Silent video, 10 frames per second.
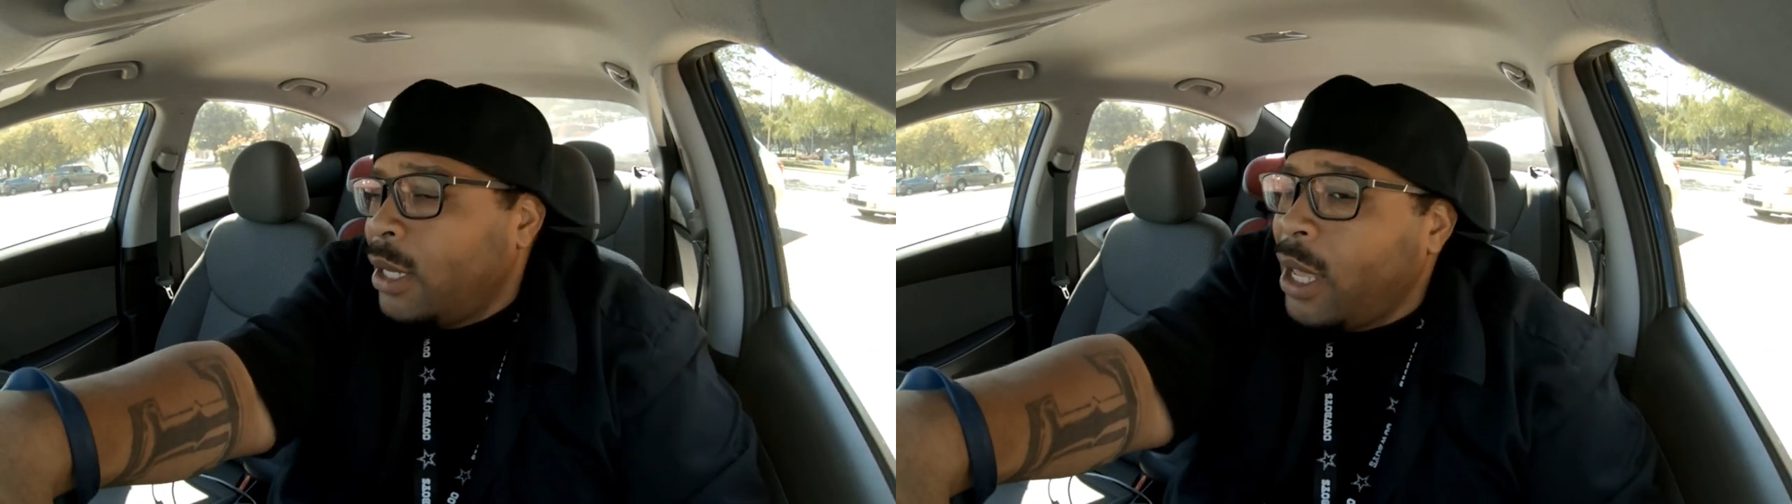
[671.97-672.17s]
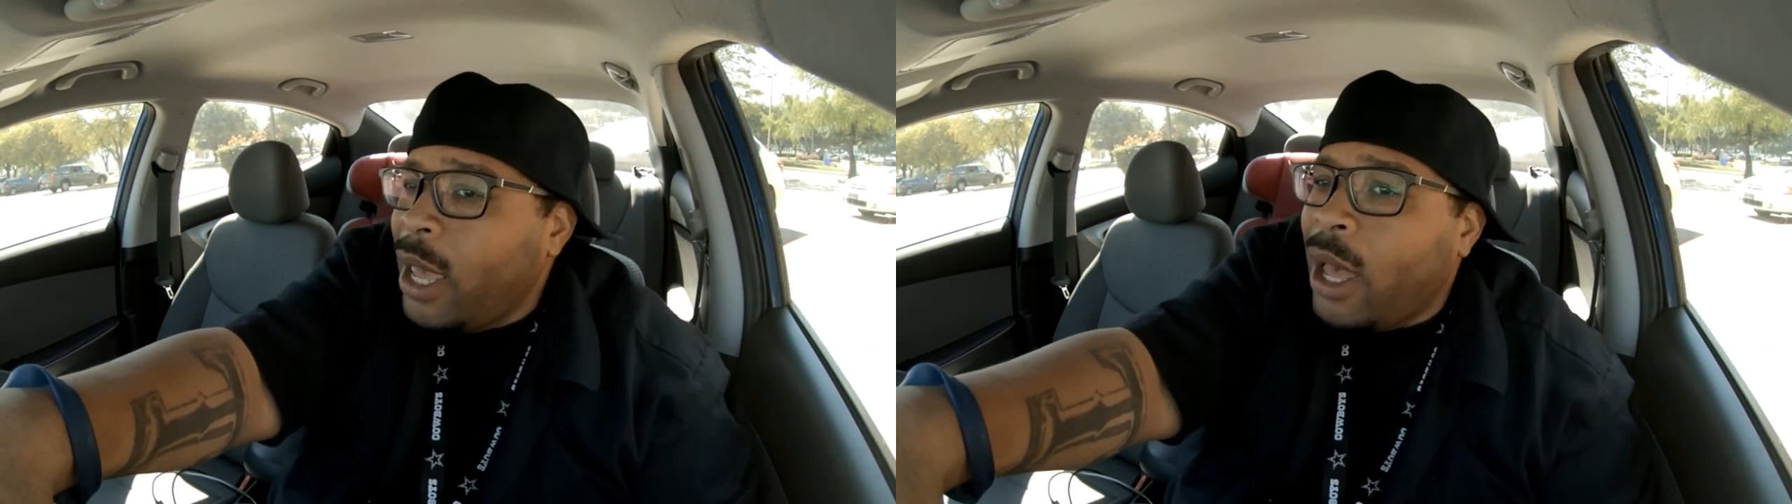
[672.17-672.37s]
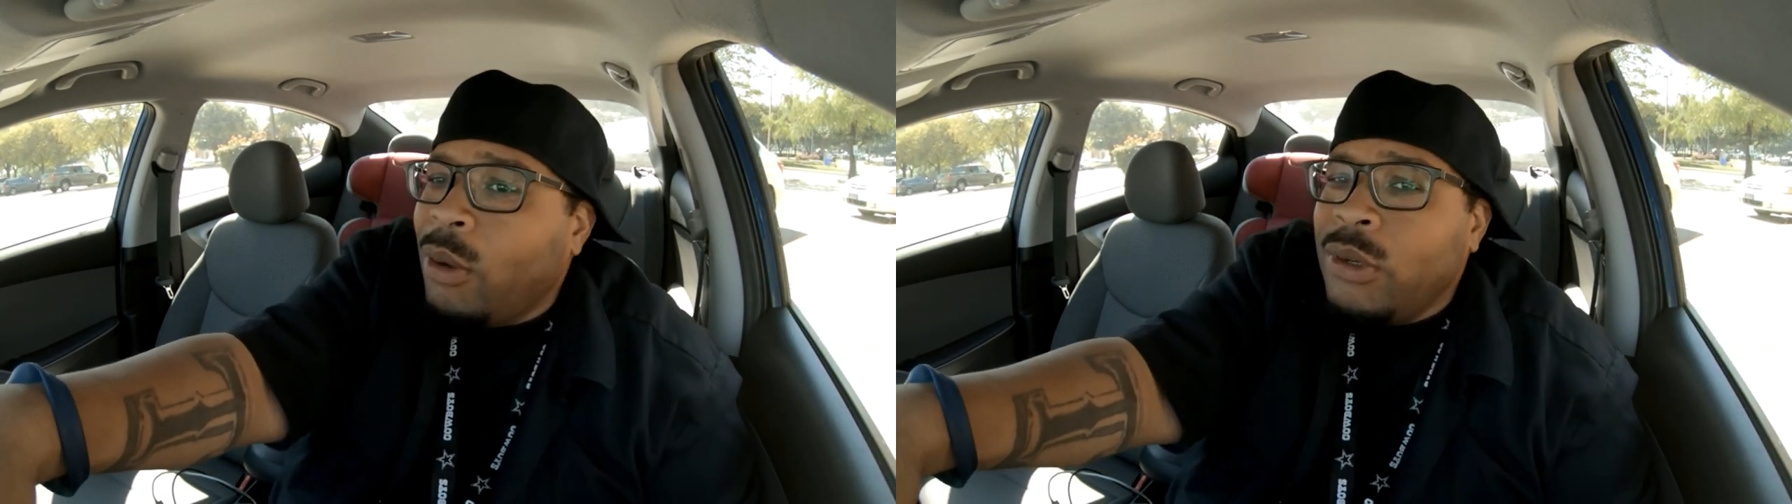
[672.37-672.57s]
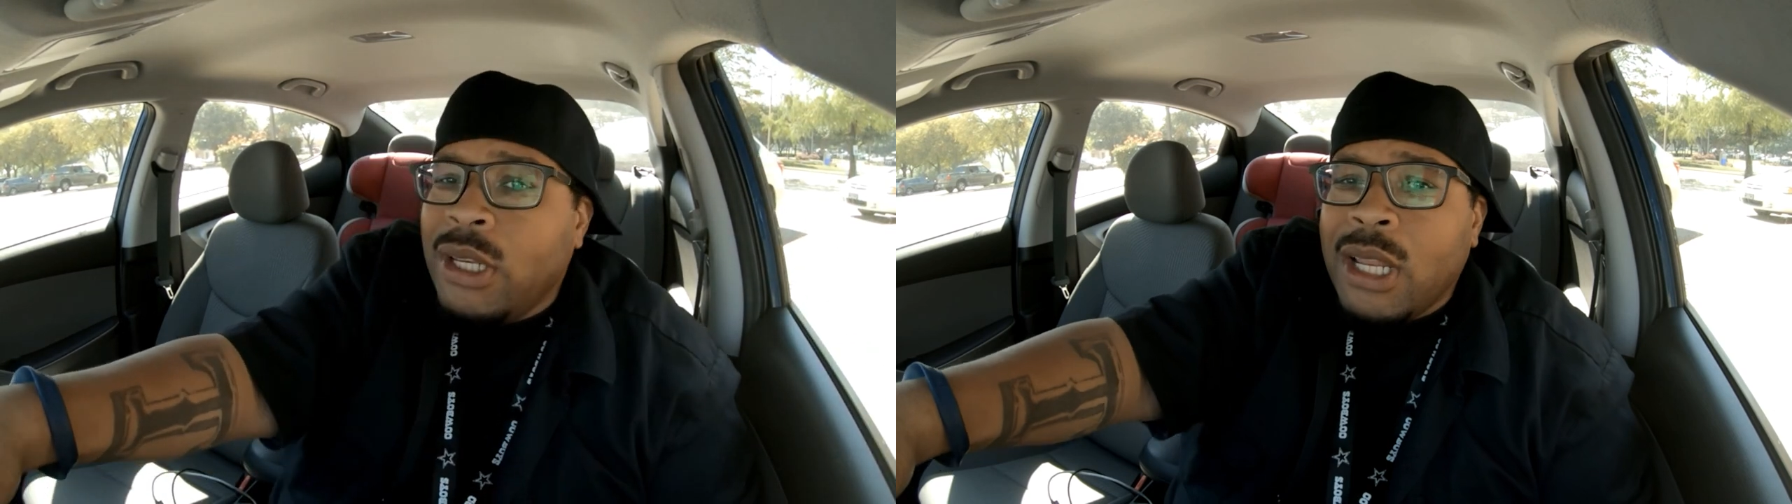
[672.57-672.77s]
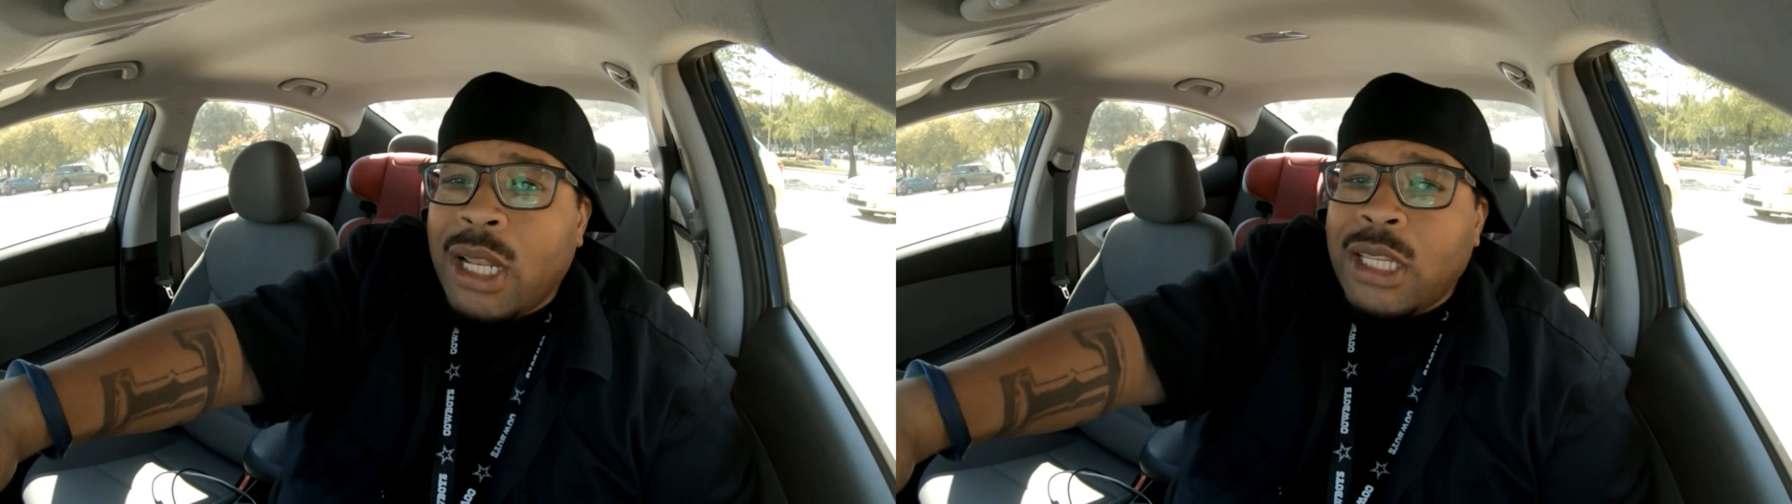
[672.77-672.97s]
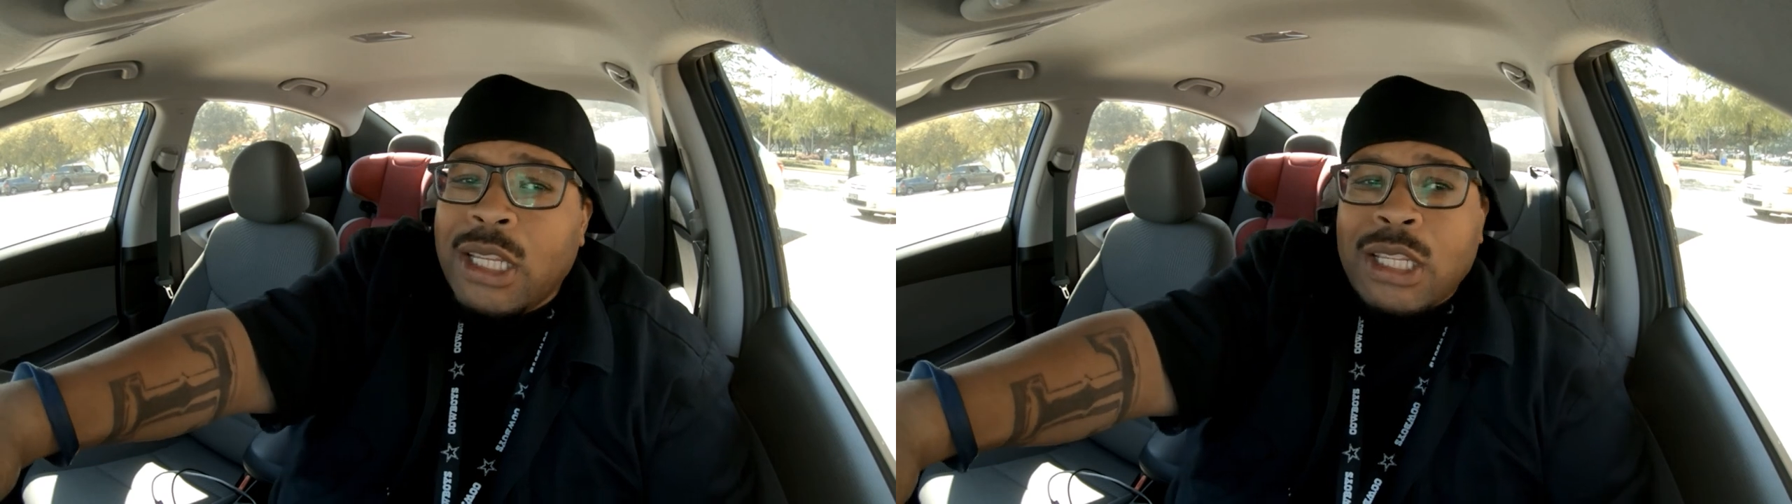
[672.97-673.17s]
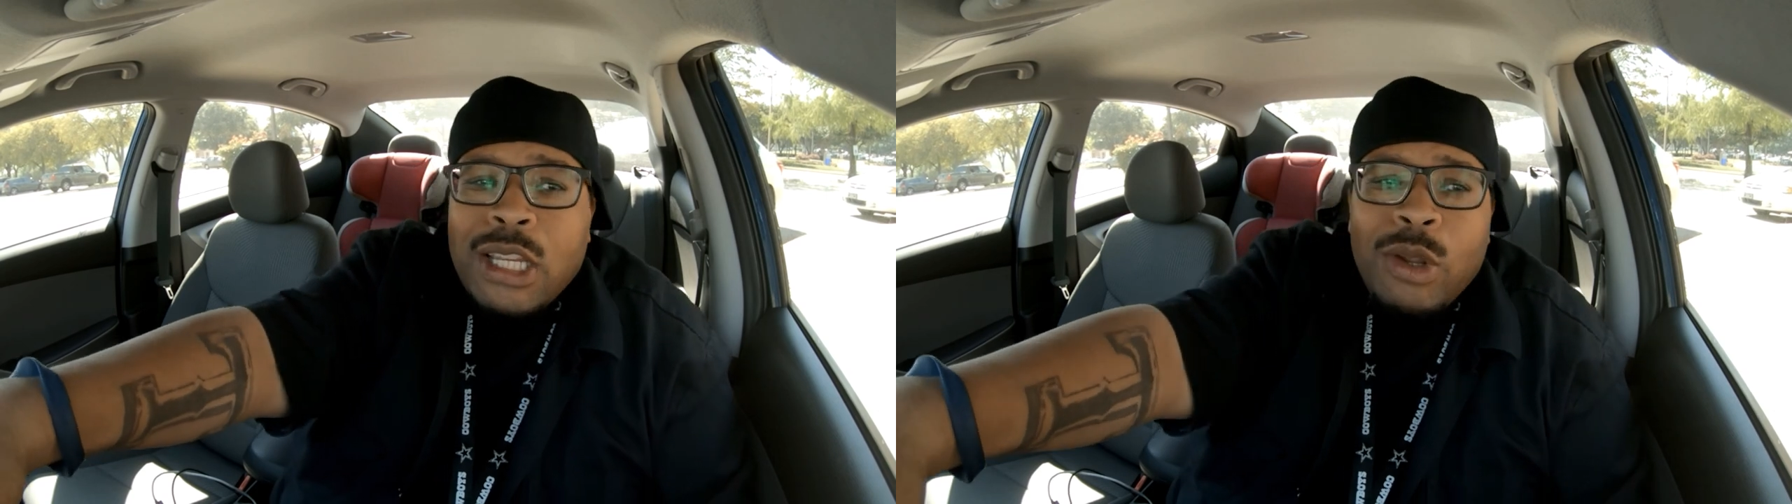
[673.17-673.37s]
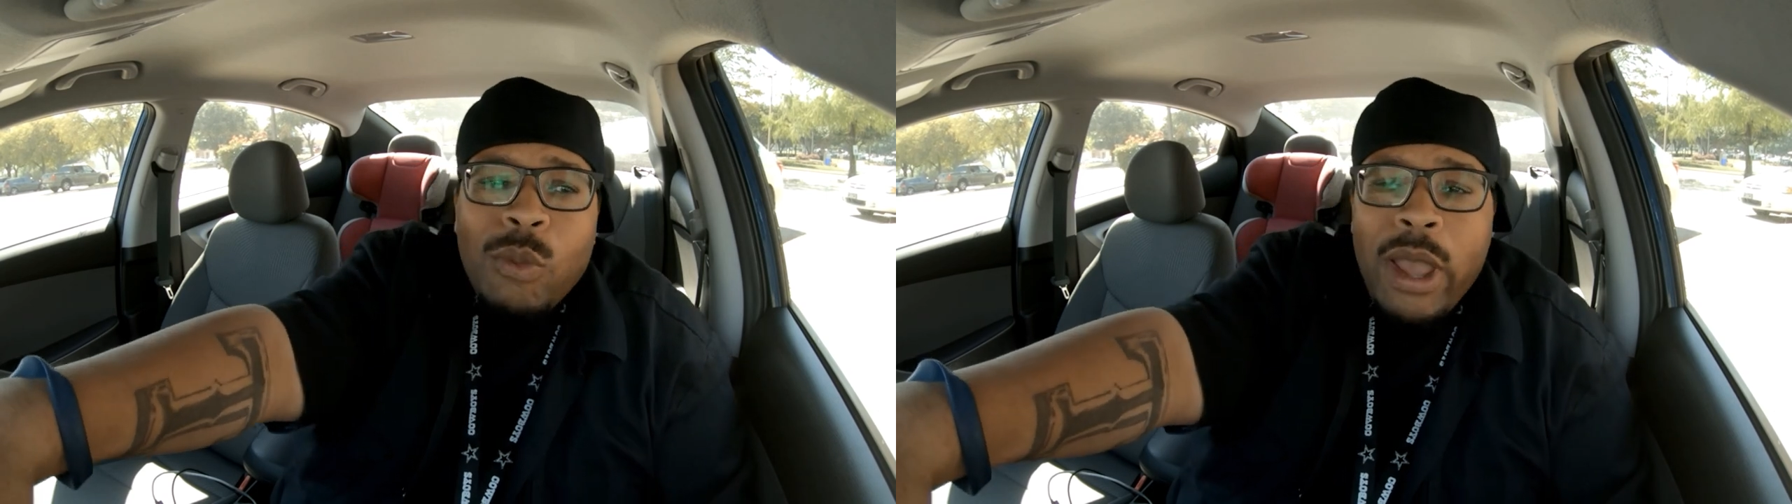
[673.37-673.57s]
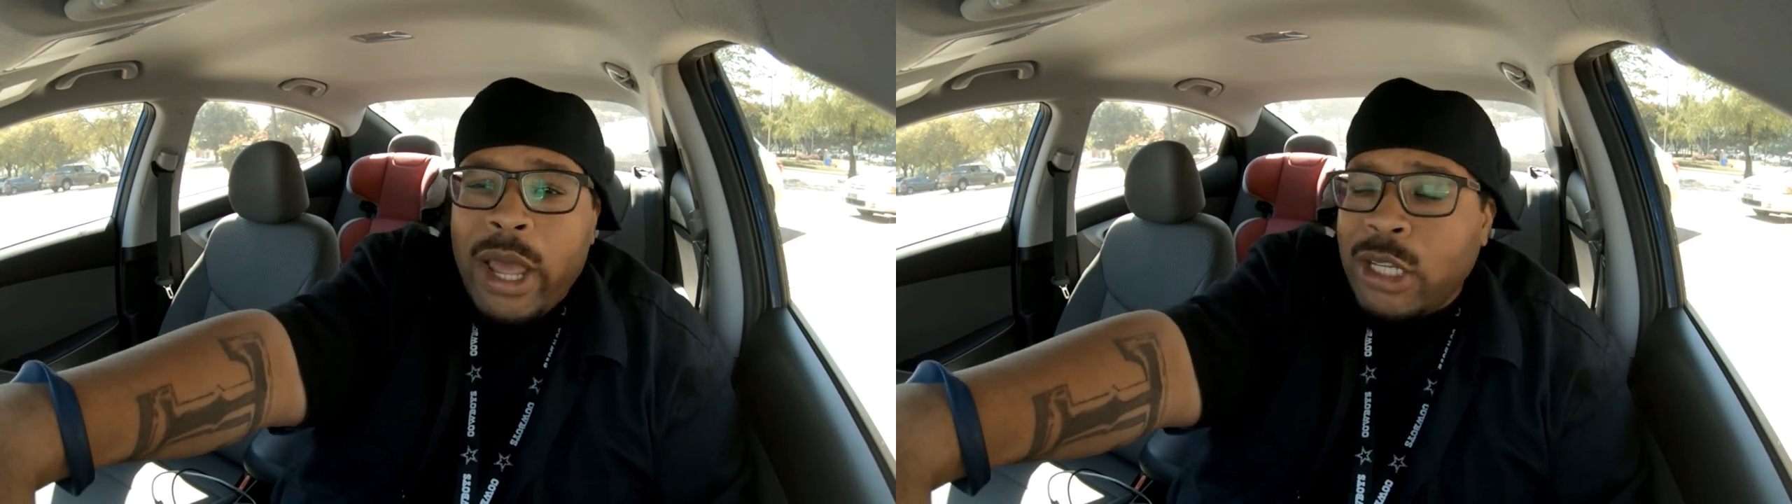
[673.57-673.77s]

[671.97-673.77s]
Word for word: Yeah, I don't need nothing getting in the way.